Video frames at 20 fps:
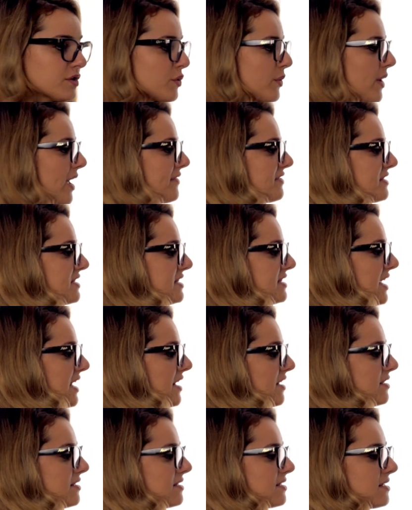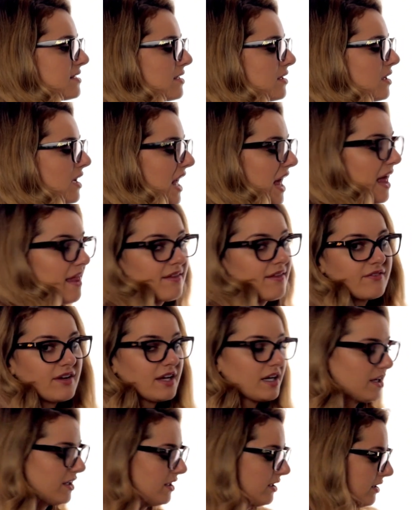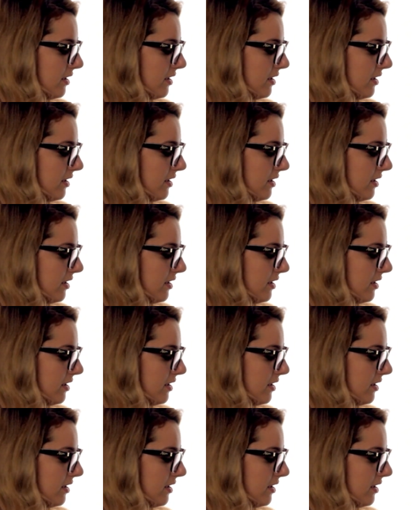we have stairs, elevator.